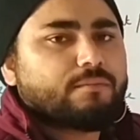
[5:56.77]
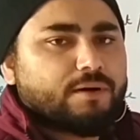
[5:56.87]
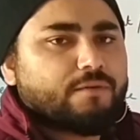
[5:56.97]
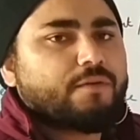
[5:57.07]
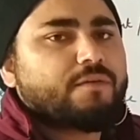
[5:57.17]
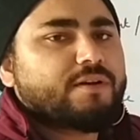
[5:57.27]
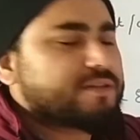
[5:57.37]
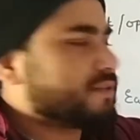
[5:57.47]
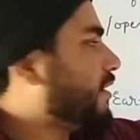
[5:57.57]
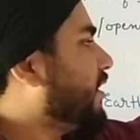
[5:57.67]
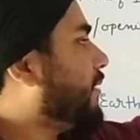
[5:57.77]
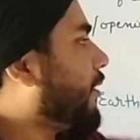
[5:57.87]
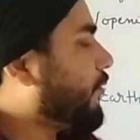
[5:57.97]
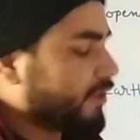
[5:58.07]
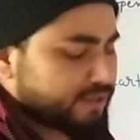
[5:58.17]
but we will study
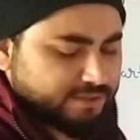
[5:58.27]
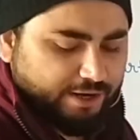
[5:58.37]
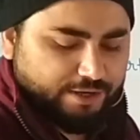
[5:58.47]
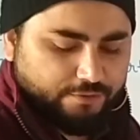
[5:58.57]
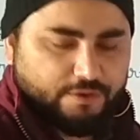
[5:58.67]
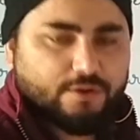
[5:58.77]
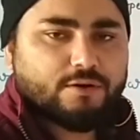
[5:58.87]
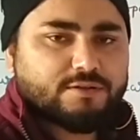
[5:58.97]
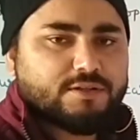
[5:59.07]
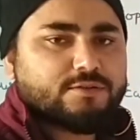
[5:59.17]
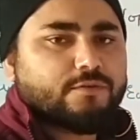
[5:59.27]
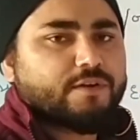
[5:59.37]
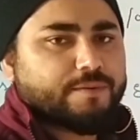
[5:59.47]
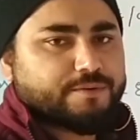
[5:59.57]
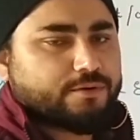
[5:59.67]
about the scientific causes of
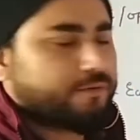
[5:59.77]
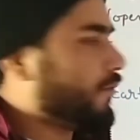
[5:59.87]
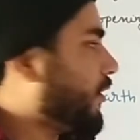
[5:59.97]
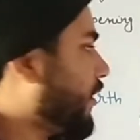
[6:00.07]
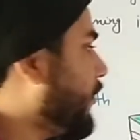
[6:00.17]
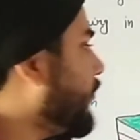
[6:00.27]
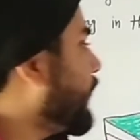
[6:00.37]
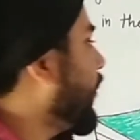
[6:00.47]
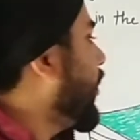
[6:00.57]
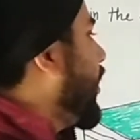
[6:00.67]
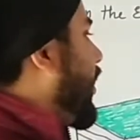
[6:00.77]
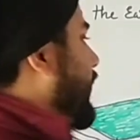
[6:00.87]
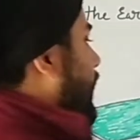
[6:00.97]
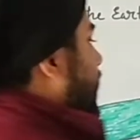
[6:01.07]
eruption of volcano, and we